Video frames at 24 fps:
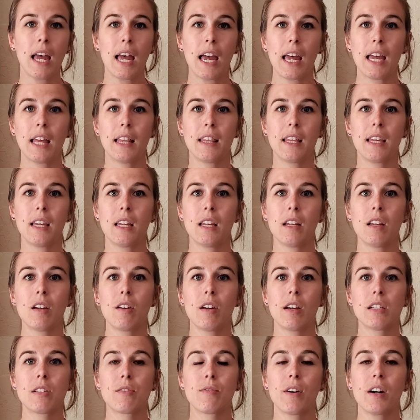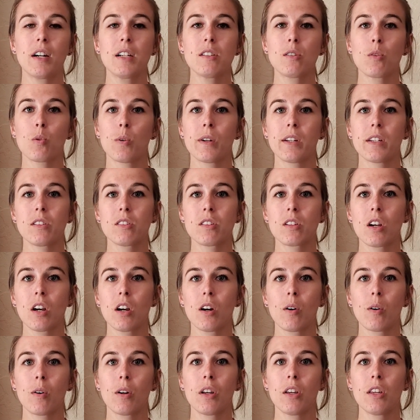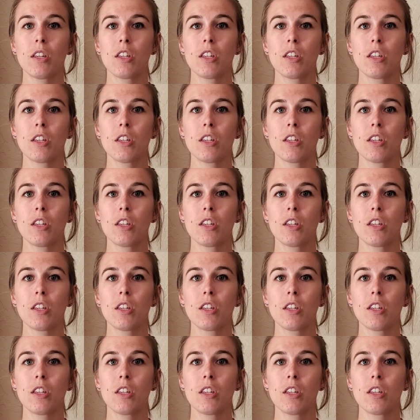And then as far as oils go,